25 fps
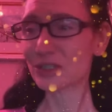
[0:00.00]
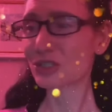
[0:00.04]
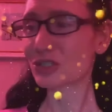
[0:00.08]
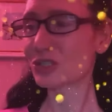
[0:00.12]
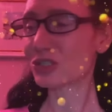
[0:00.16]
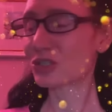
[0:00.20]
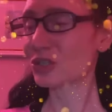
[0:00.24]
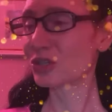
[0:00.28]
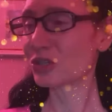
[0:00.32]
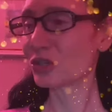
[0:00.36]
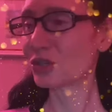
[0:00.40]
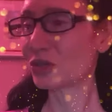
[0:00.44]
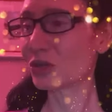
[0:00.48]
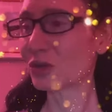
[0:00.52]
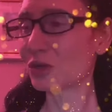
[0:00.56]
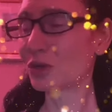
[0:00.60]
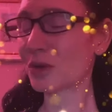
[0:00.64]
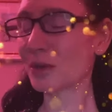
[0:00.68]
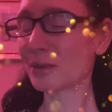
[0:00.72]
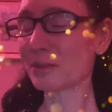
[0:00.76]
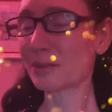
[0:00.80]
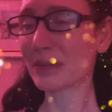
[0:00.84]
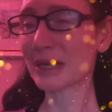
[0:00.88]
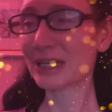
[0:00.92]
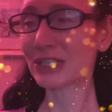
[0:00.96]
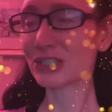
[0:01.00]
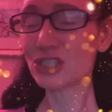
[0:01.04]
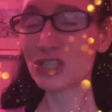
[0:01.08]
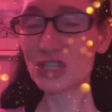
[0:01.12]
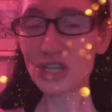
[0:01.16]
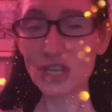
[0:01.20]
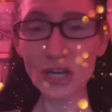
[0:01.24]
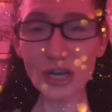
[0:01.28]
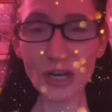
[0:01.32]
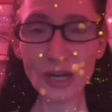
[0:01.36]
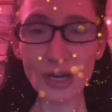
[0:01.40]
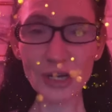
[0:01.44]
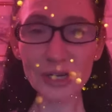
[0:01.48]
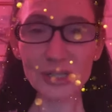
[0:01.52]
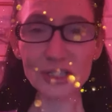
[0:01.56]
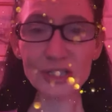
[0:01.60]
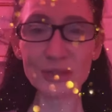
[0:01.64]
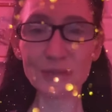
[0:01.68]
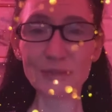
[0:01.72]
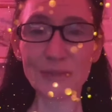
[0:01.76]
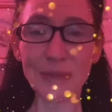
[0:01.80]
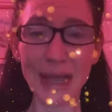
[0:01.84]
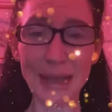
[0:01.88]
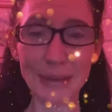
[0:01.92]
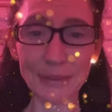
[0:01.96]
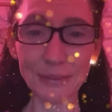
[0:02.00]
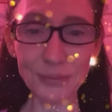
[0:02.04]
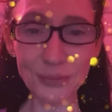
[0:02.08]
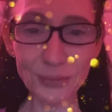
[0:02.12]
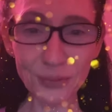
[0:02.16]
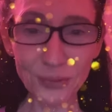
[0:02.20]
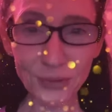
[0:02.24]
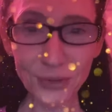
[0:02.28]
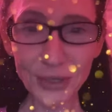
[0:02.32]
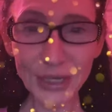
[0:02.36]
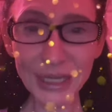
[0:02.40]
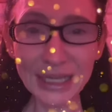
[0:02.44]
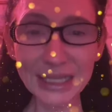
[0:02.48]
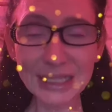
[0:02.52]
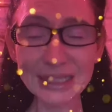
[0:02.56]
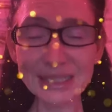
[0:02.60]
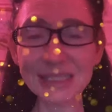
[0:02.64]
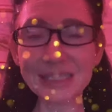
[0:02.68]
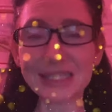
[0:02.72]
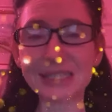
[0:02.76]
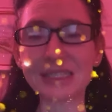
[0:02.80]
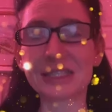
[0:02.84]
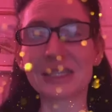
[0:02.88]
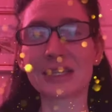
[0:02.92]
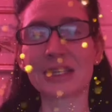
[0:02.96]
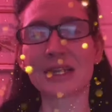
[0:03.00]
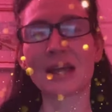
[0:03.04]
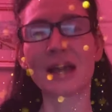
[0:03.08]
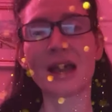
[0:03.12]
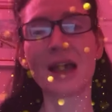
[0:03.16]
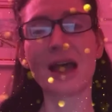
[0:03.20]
to my church, my priest.